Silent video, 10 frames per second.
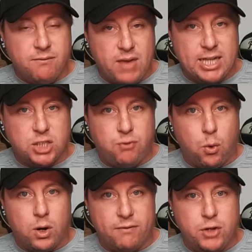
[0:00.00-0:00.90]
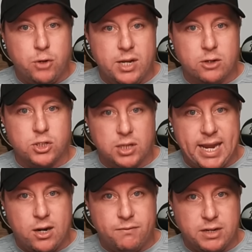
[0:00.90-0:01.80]
Fast forward a few years
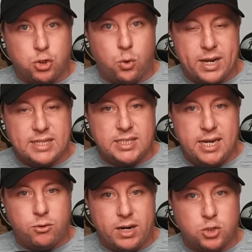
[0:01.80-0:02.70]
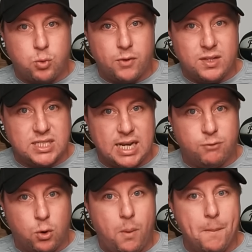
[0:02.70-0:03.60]
later, Victoria's Secret is worth
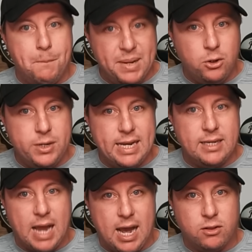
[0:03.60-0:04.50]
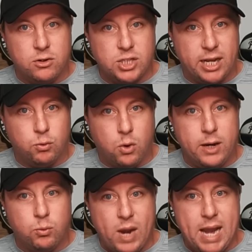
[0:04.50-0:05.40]
several billion dollars, and
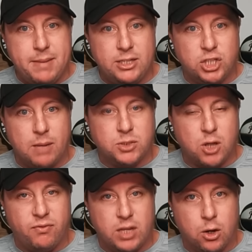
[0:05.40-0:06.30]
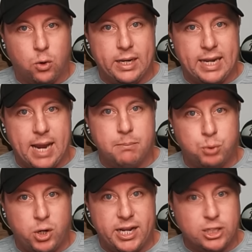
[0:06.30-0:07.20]
Roy Raymond jumps off the Golden Gate
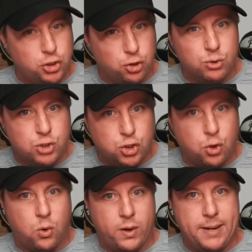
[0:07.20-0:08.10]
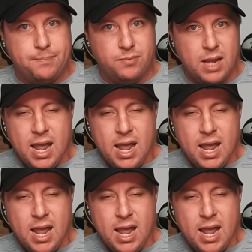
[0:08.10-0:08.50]
Bridge. True story.